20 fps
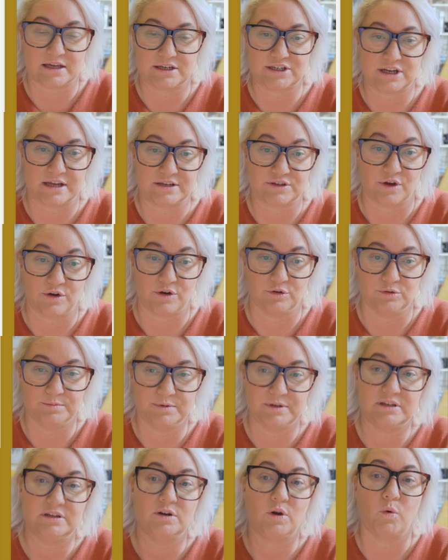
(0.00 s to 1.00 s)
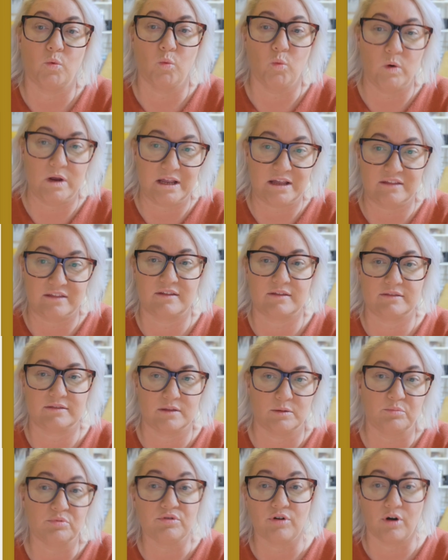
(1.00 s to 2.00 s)
AI chat to open with
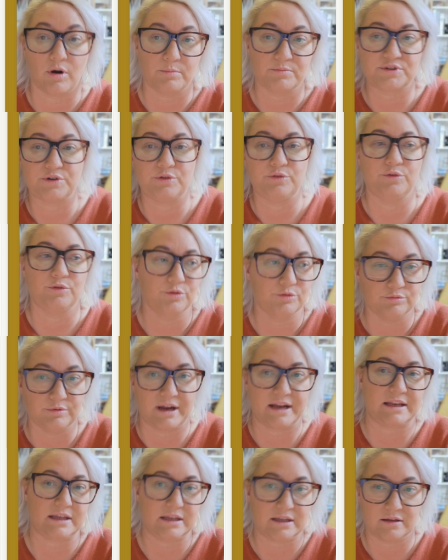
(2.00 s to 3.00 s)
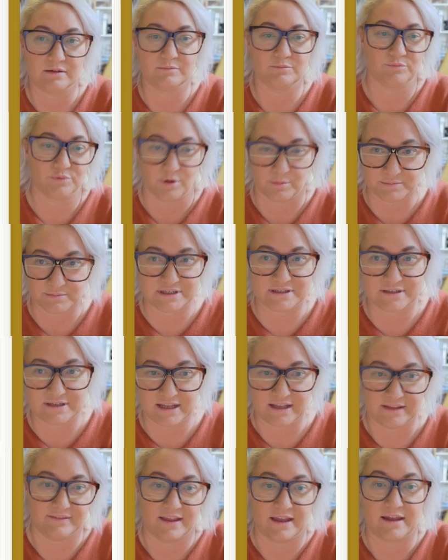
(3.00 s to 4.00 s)
the prompt already
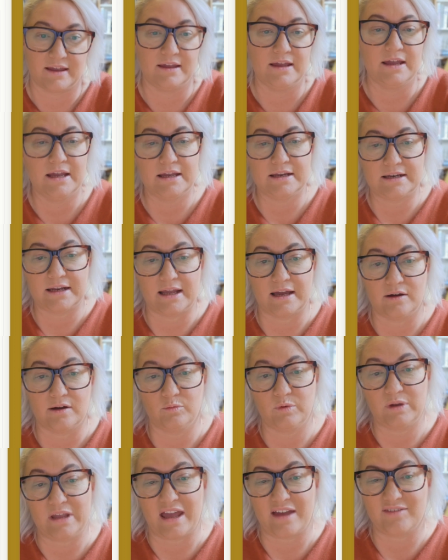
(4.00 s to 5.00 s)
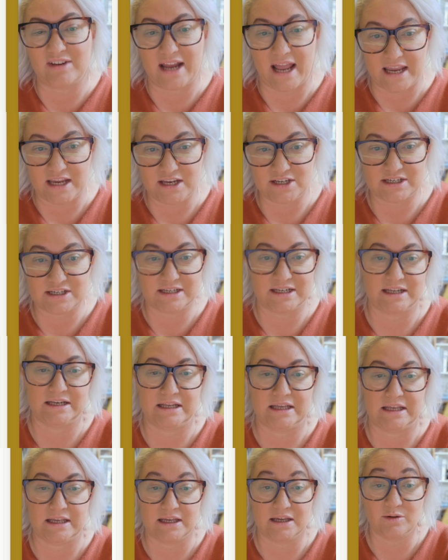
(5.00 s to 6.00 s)
prompted in there. Now, we have an agent
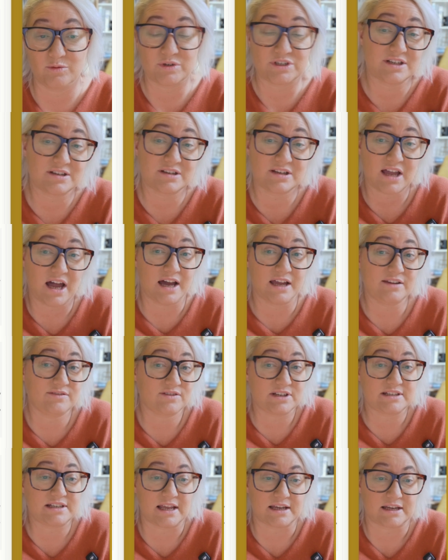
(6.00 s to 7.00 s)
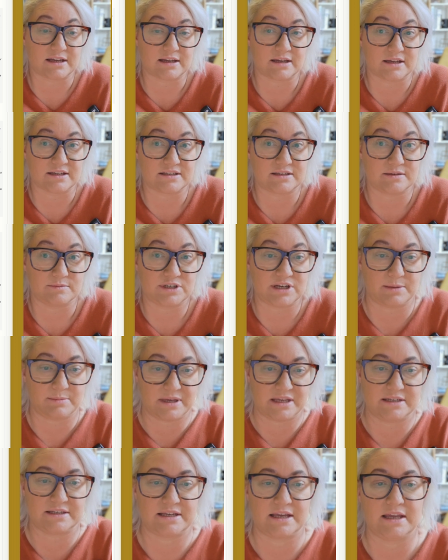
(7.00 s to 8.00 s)
in here, which is kind of just like a custom
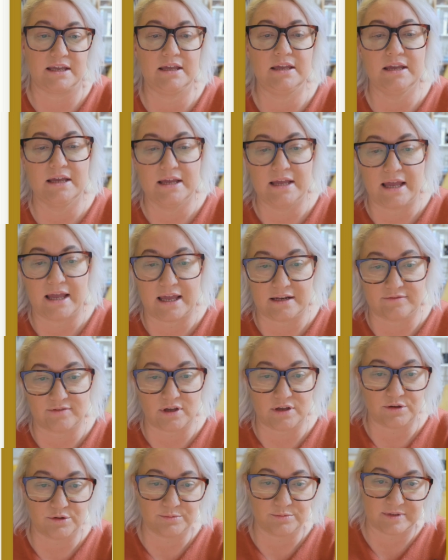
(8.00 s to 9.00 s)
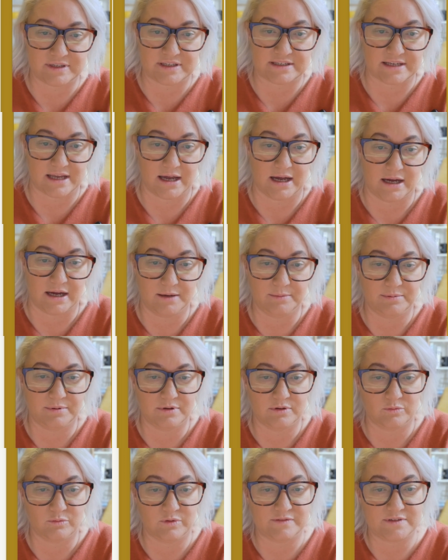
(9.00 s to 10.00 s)
GPT. And if I open this up,
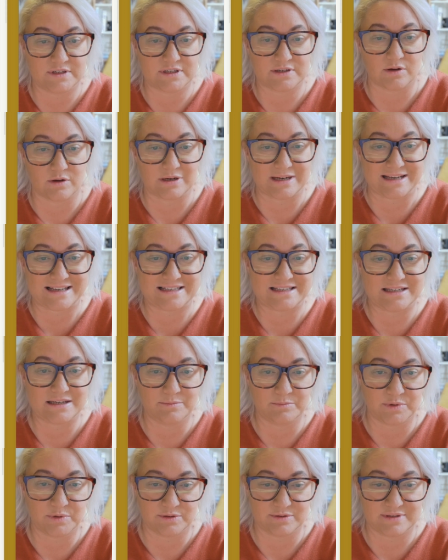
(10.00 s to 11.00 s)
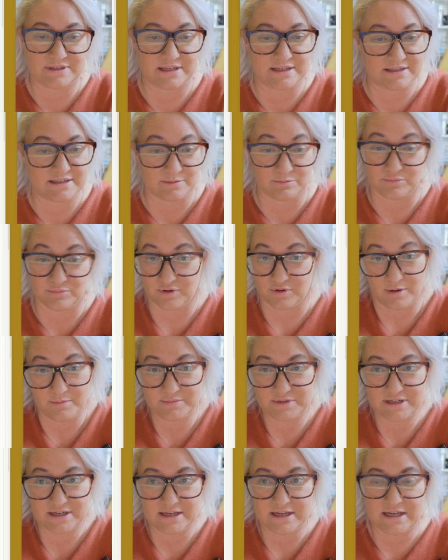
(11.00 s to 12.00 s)
we've just got a simple system
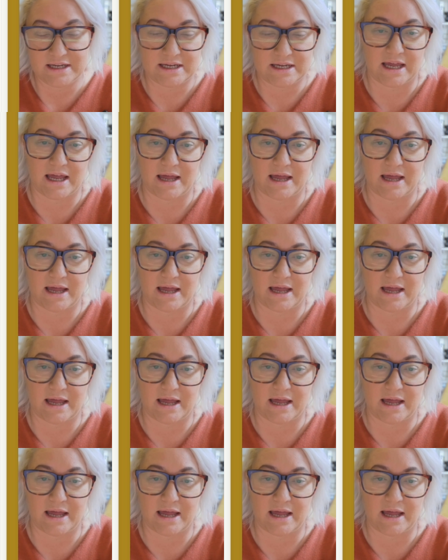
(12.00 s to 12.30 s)
prompt